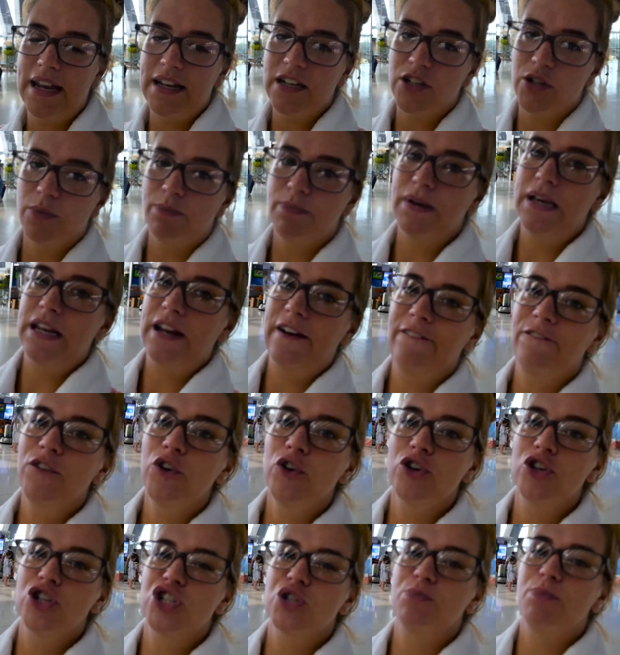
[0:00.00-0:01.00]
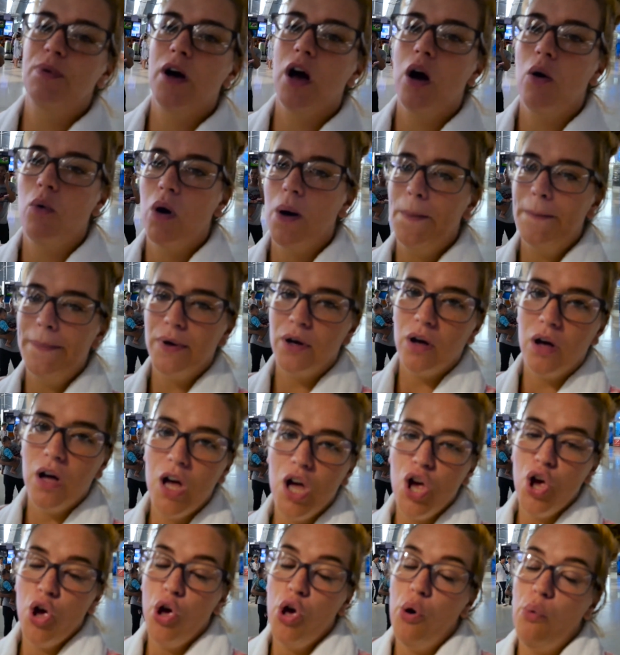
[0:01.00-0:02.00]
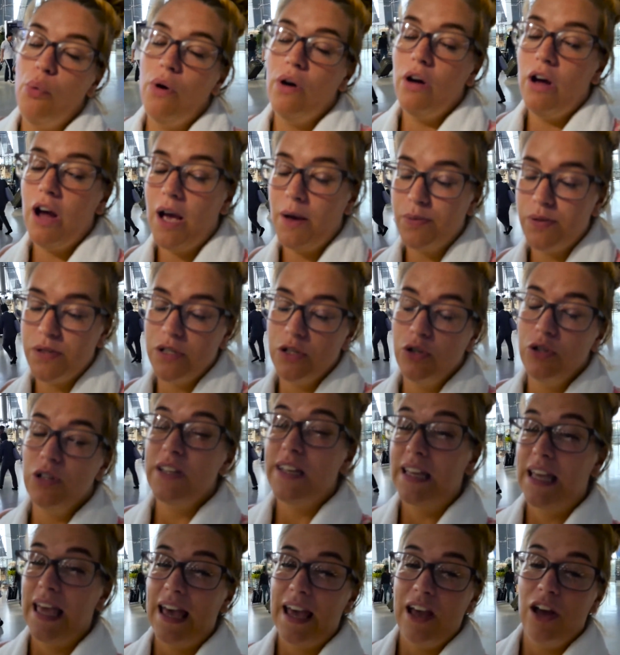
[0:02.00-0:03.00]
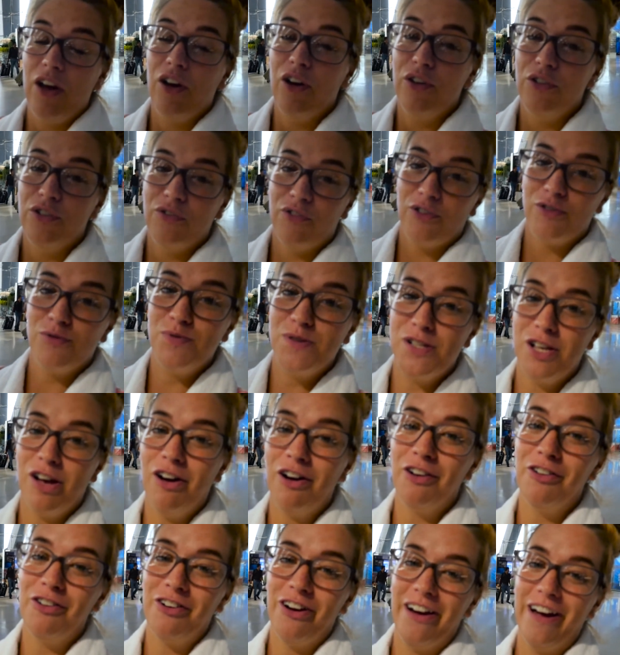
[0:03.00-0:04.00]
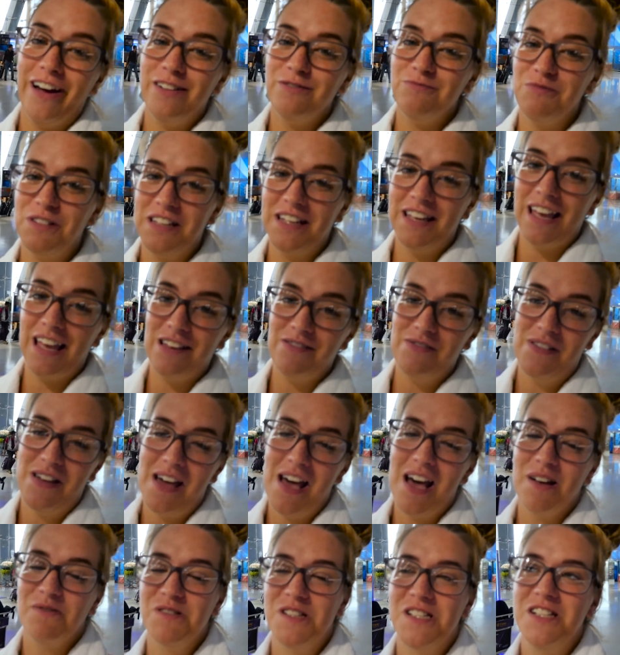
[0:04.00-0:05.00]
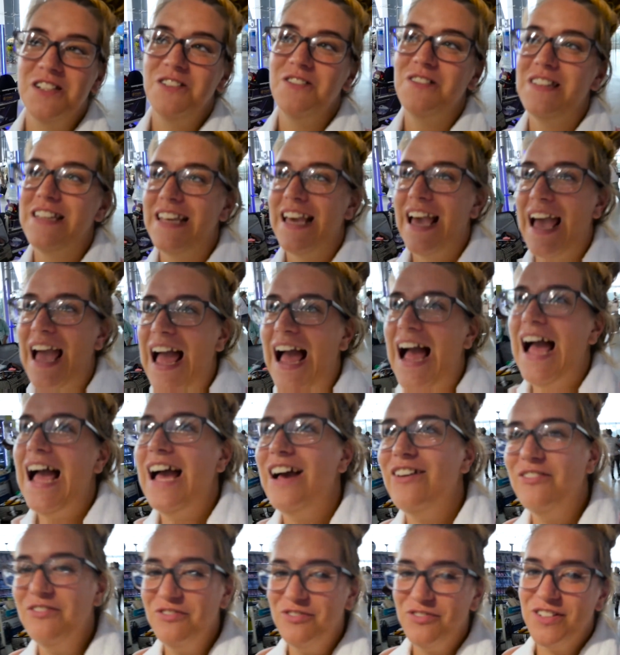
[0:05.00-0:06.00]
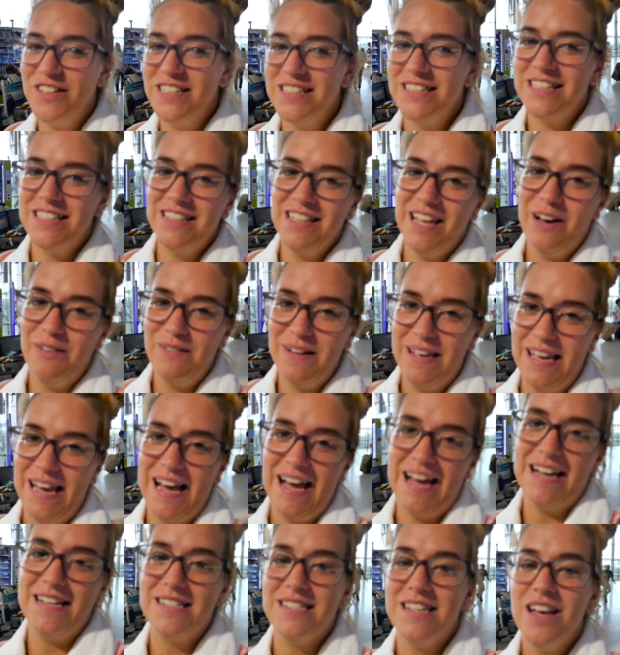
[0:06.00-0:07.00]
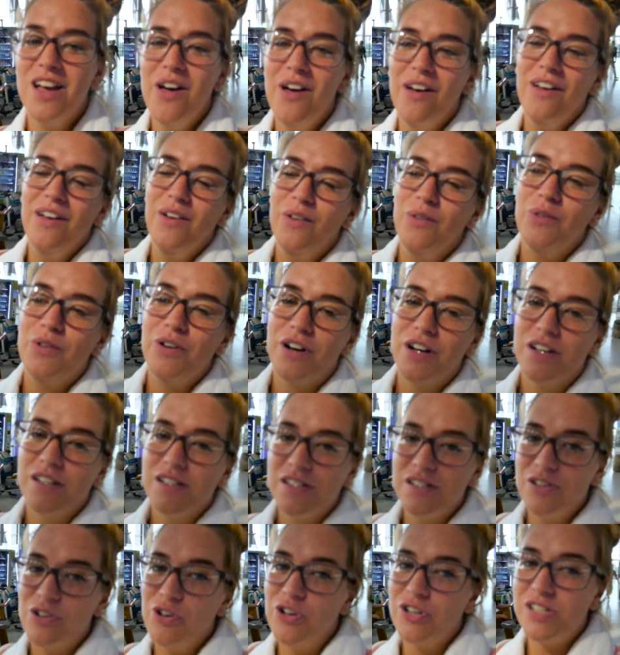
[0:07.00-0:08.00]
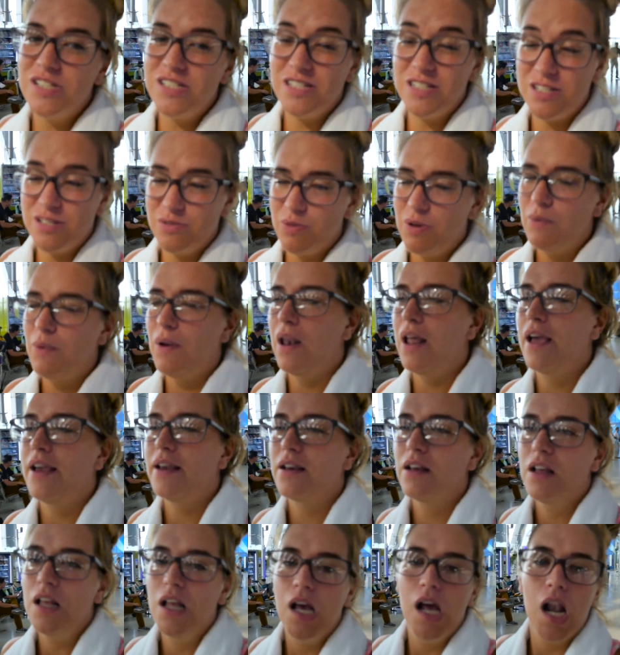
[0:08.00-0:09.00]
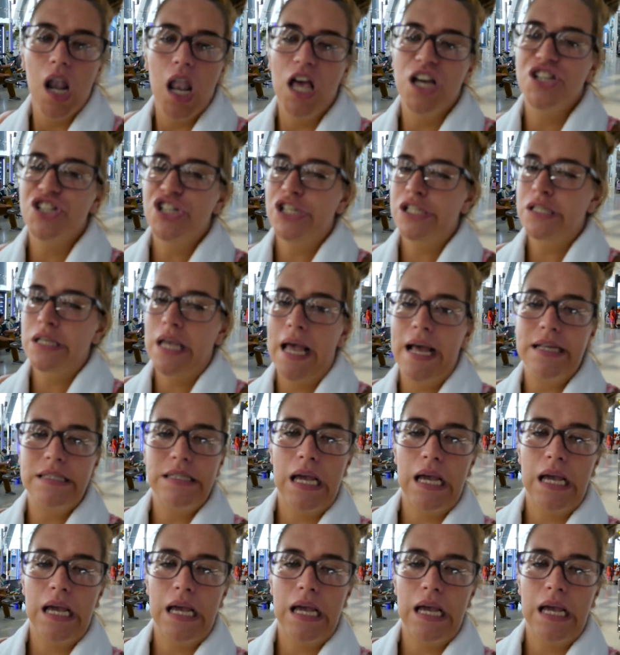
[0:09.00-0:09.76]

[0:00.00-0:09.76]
ended up being a 400 baht one. But we're absolutely KO'd from Songkran. We gave it absolutely everything that we had. We're exhausted, so we were like, let's just get a